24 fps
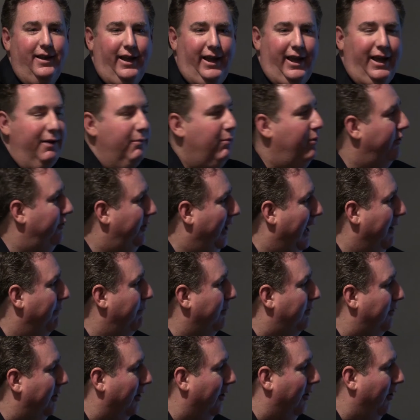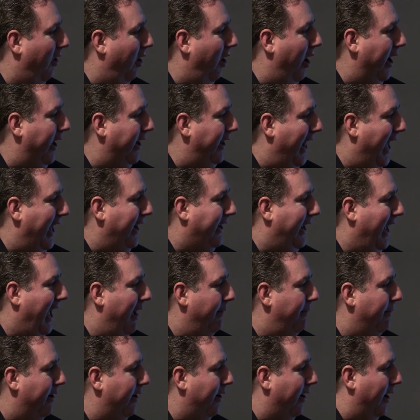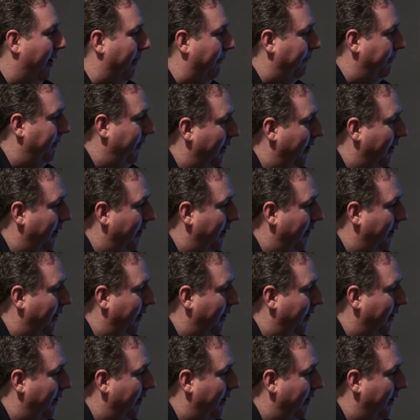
He was able to line that cabinet up